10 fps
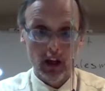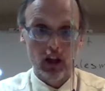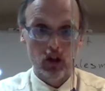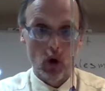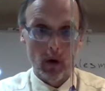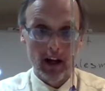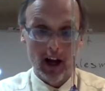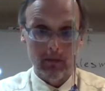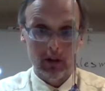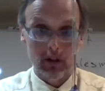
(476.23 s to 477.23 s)
is going
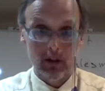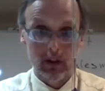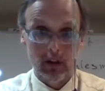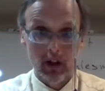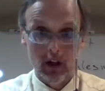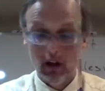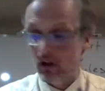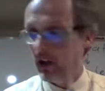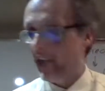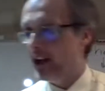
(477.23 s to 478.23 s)
up.
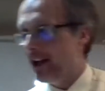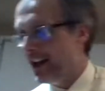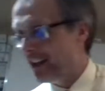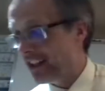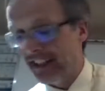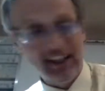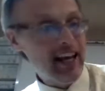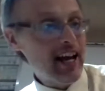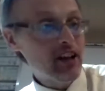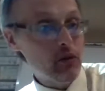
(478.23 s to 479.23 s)
Okay. This
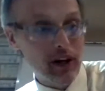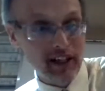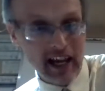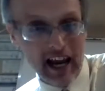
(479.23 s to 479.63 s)
last one is